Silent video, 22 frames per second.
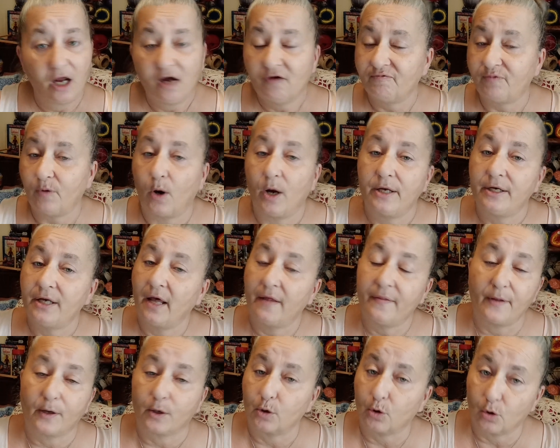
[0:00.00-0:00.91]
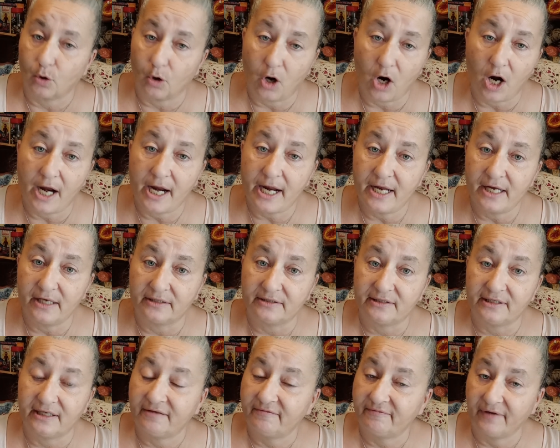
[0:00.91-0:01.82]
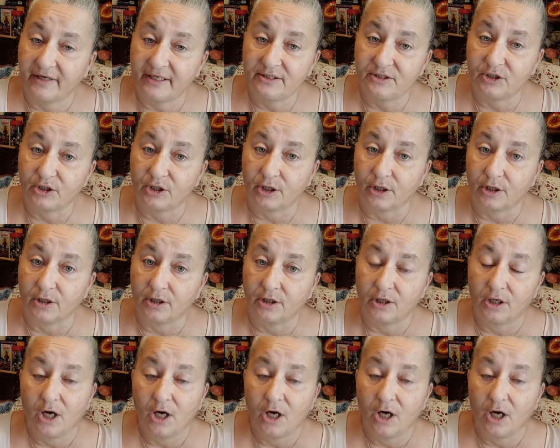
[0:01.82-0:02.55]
for another grand adventure